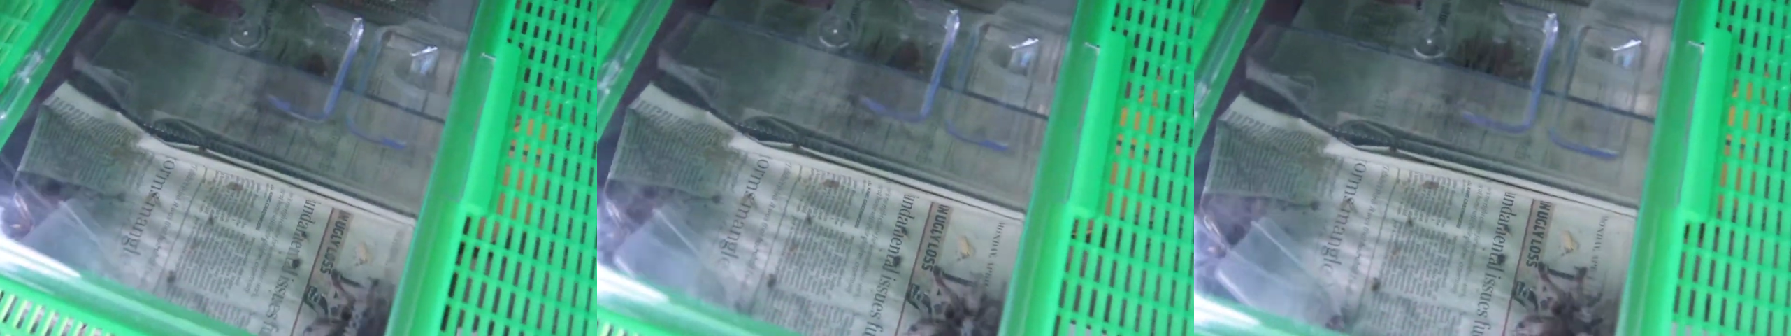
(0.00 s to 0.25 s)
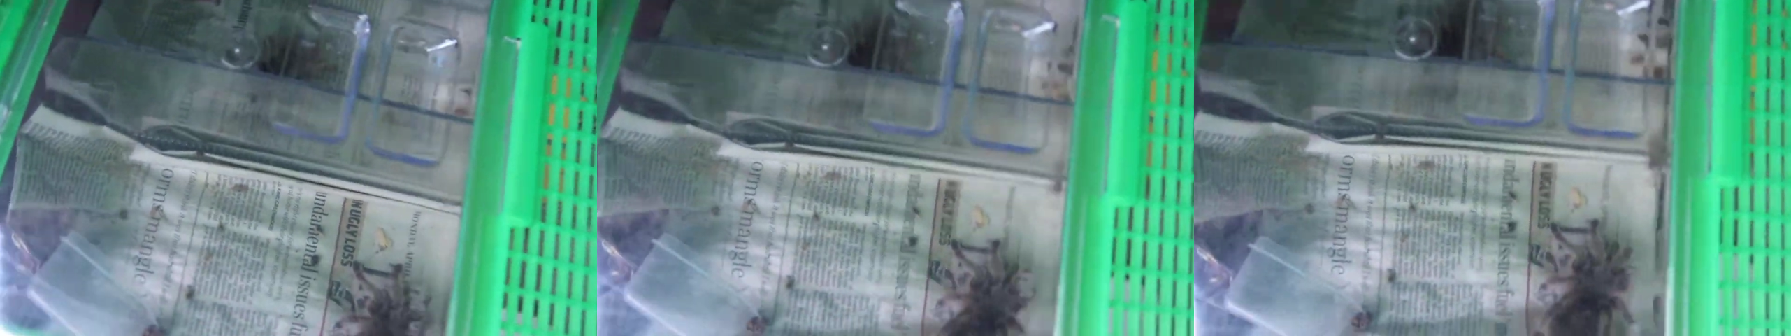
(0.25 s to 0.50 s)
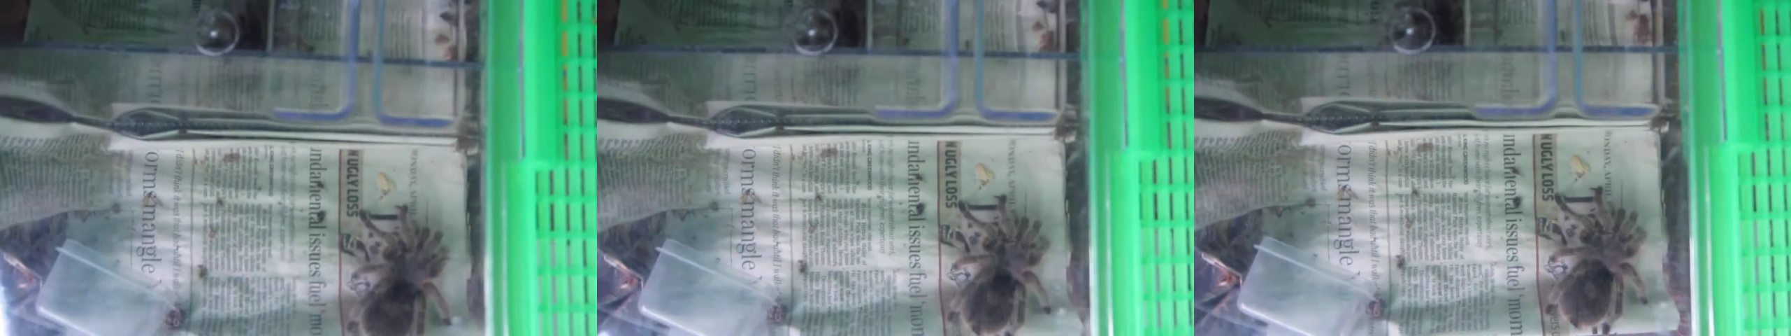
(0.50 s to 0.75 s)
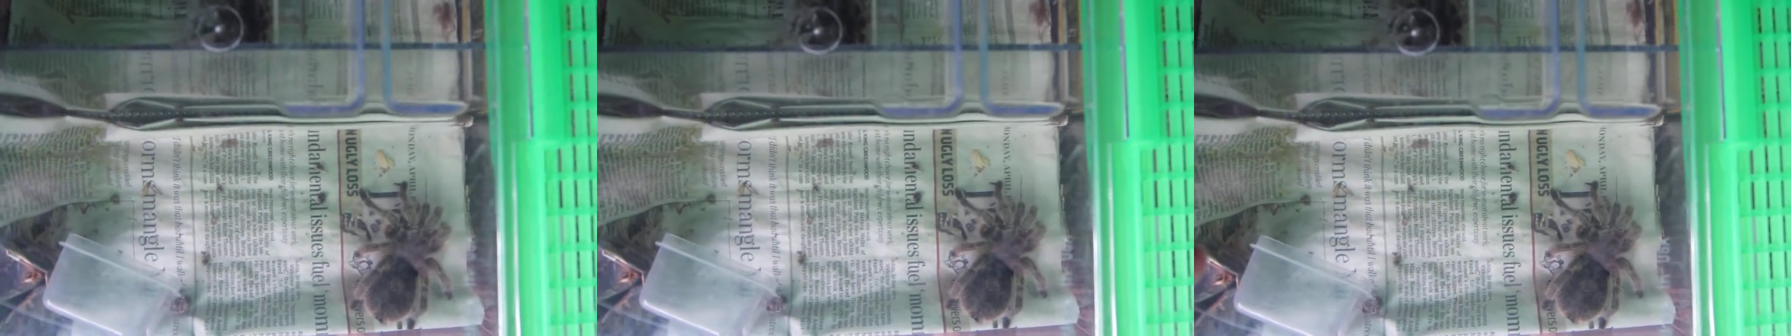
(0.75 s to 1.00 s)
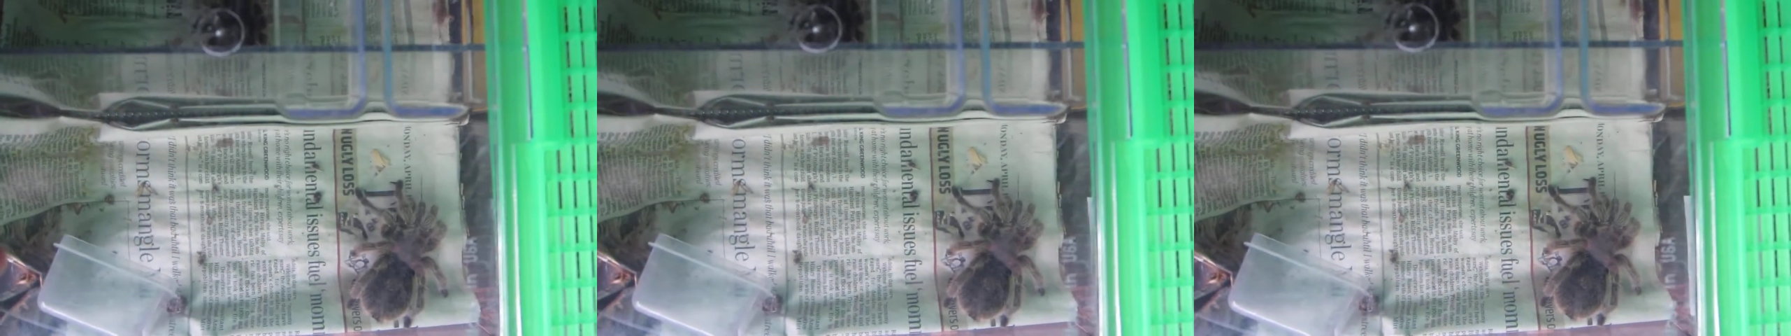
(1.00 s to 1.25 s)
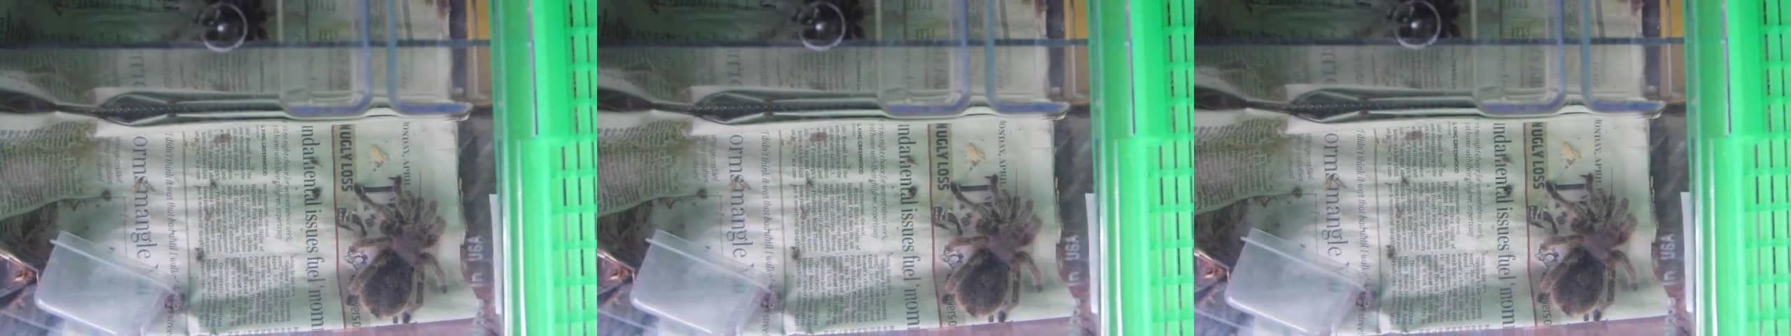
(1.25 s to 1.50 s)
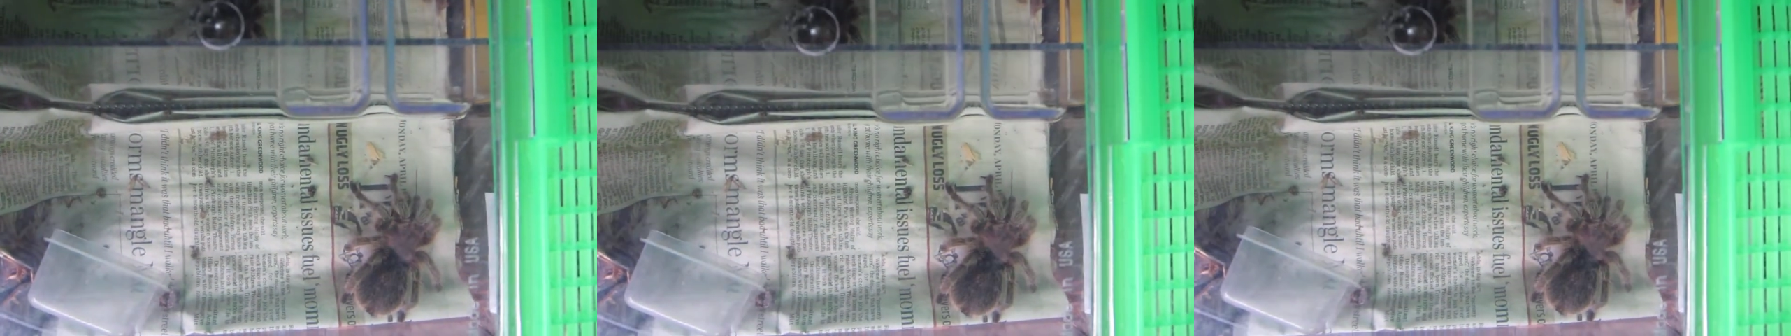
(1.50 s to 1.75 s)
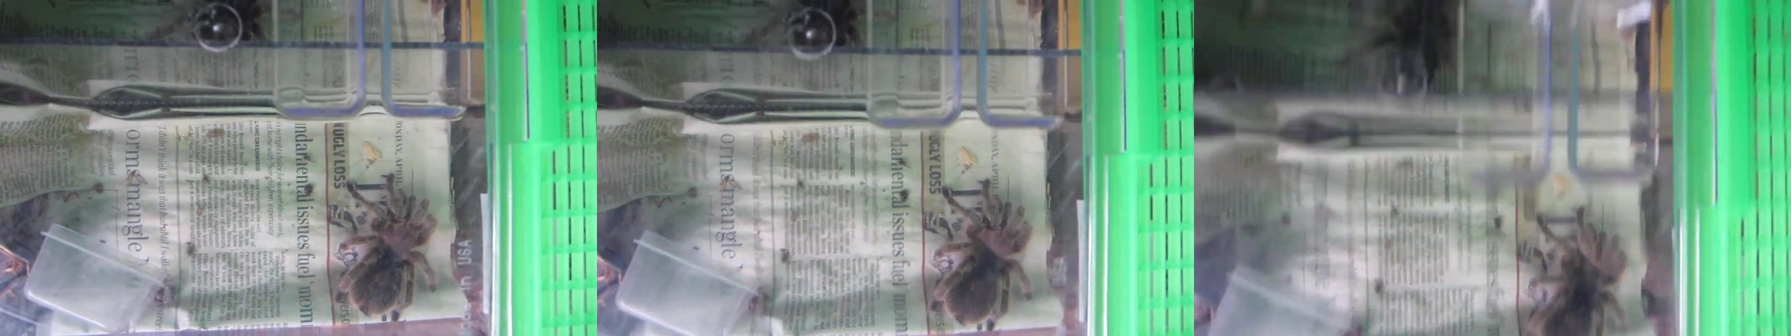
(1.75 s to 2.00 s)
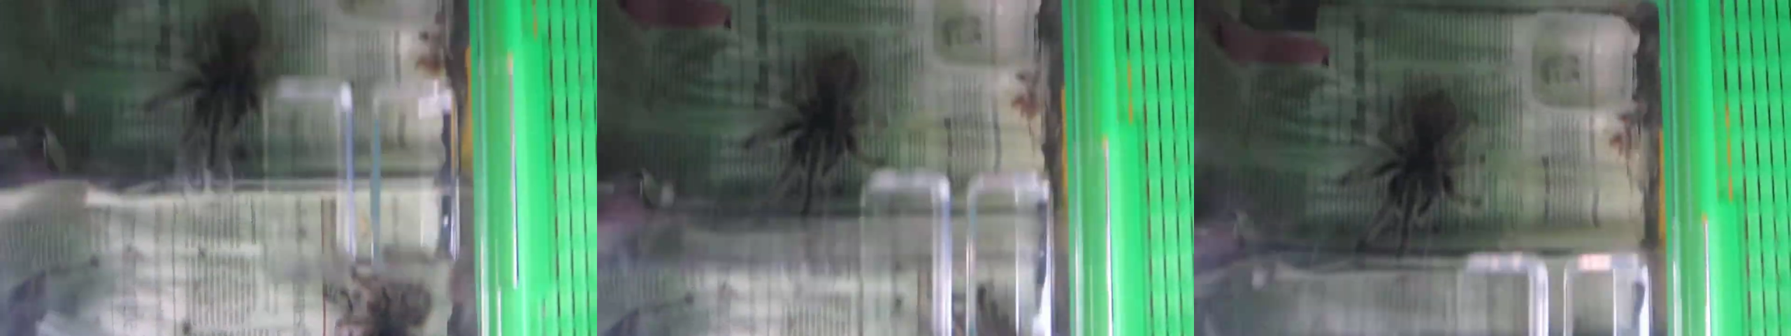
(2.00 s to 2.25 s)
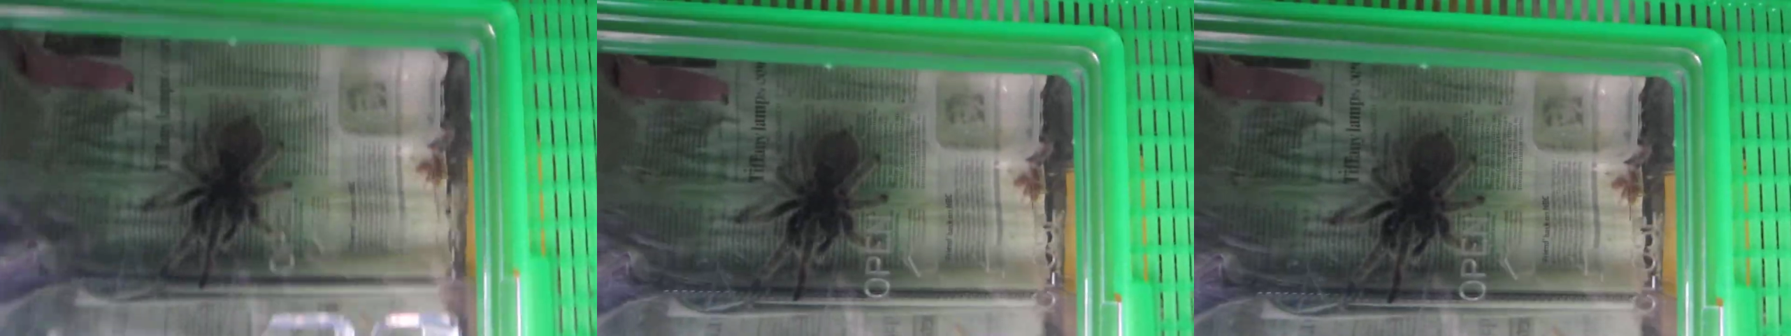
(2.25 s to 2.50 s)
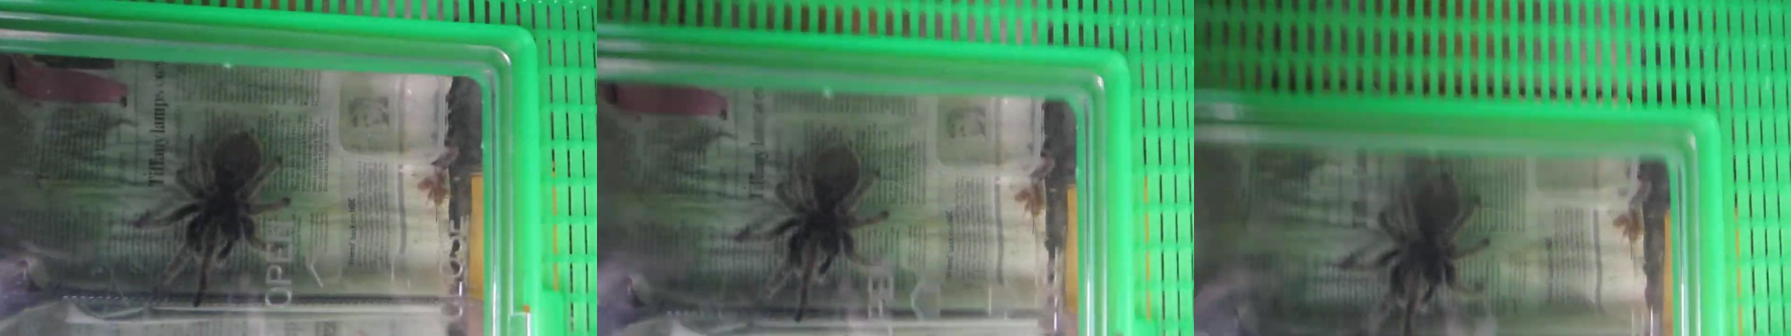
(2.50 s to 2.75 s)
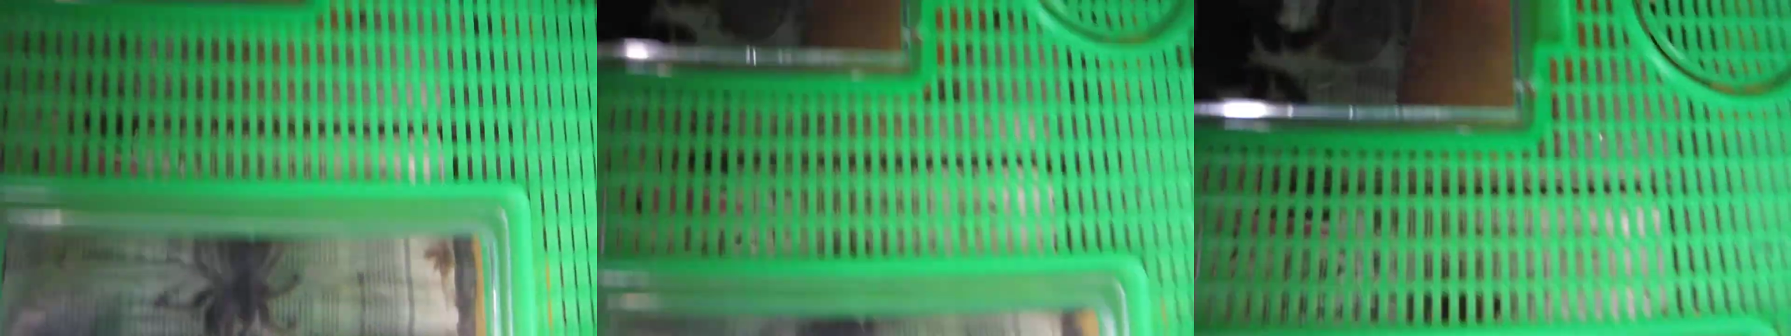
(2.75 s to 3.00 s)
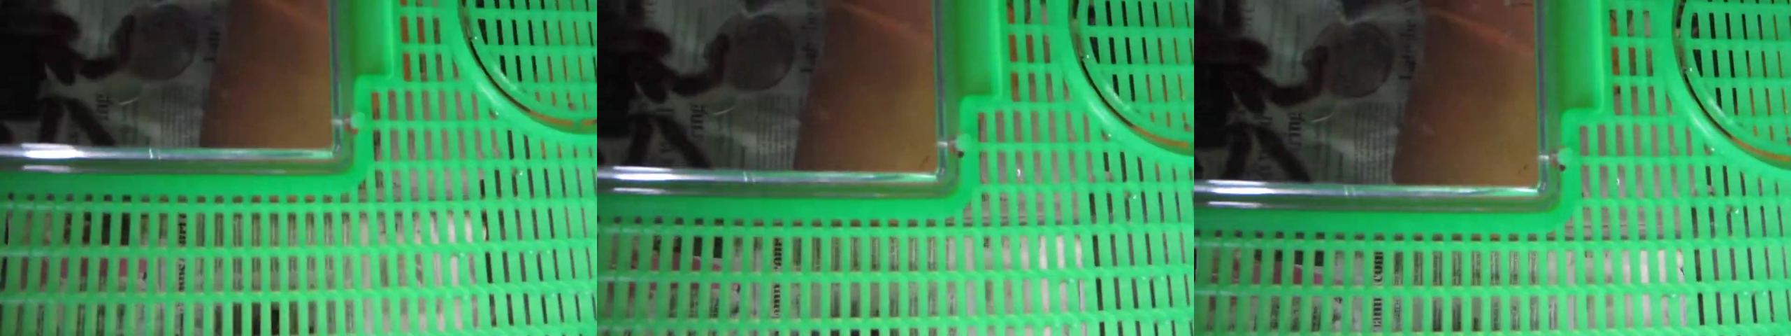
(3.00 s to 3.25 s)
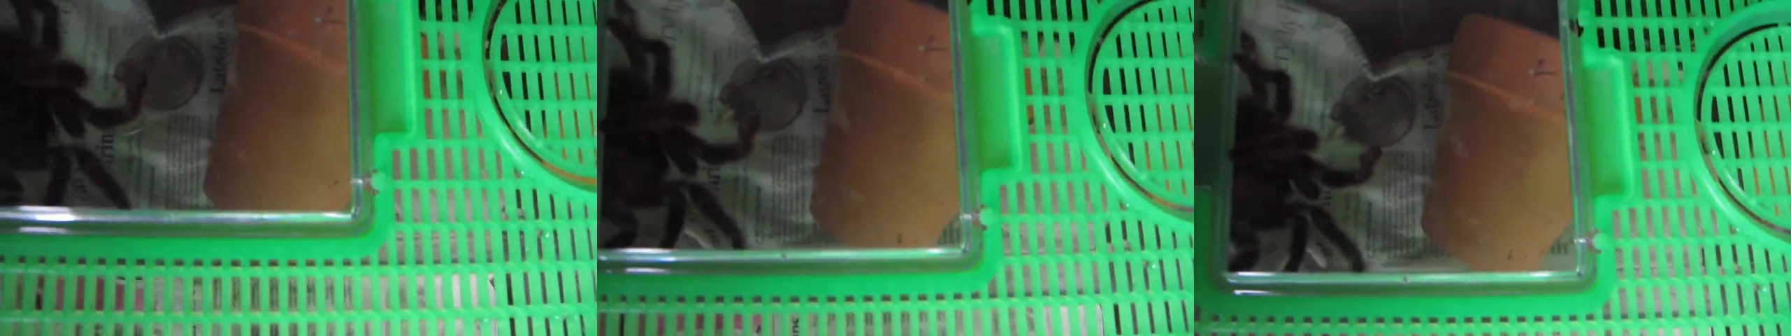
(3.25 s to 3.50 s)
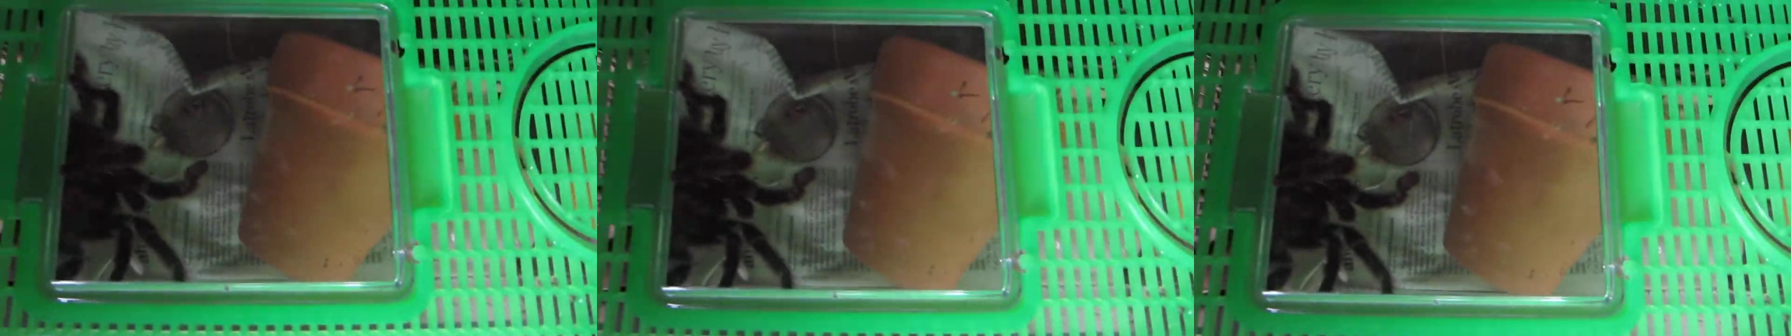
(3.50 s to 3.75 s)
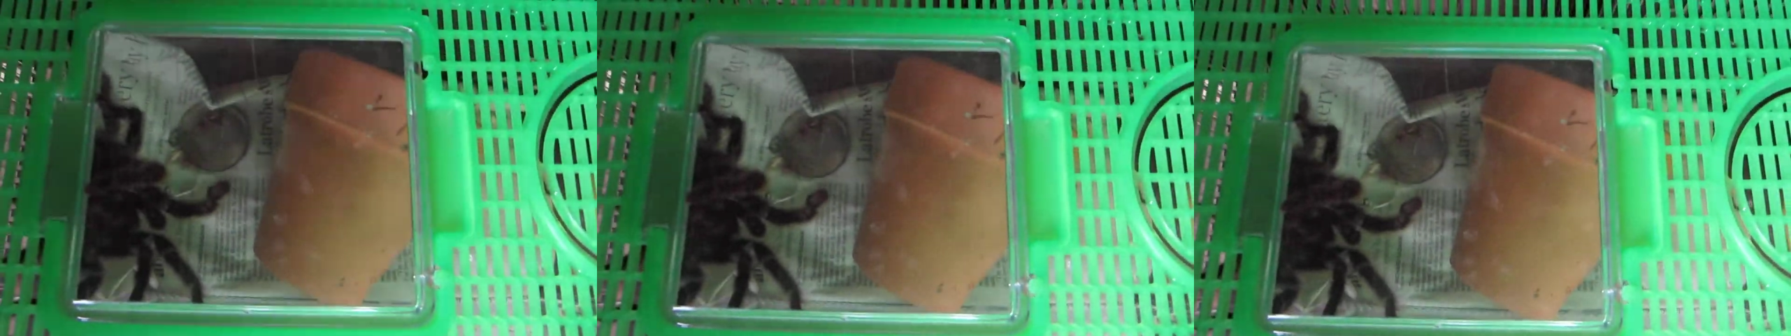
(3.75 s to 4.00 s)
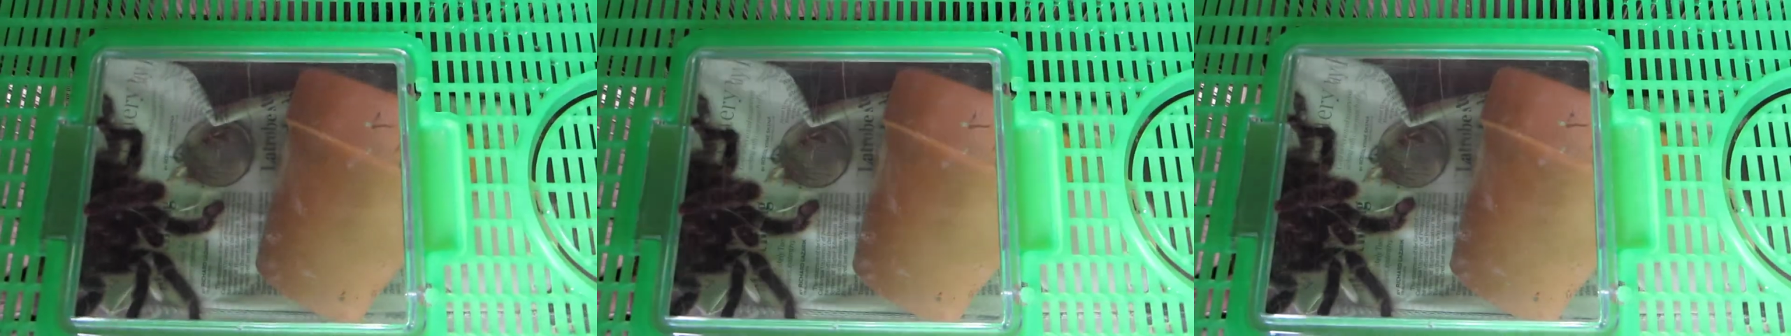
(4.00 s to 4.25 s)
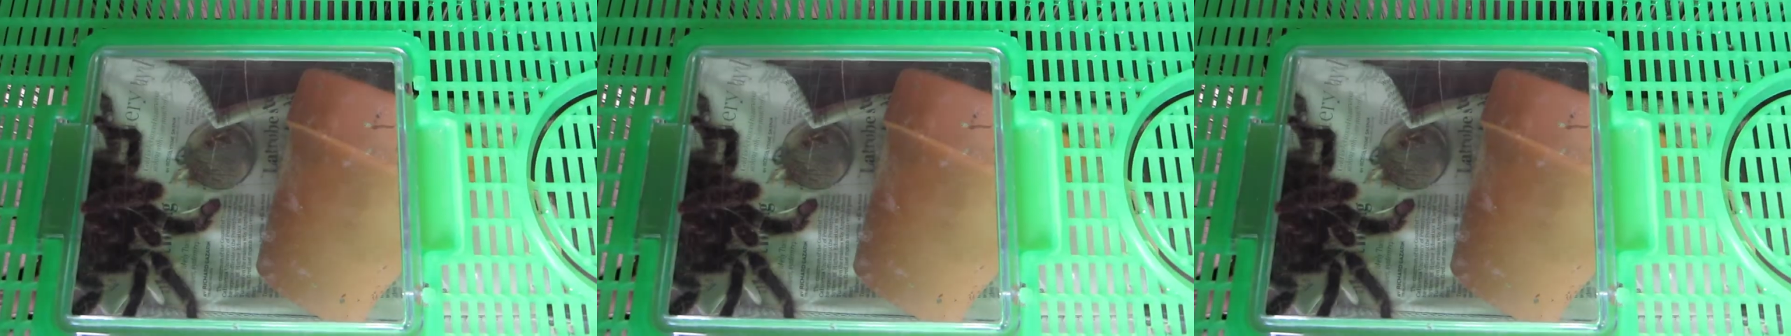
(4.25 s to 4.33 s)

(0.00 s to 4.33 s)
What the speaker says: [unreadable: no face in view]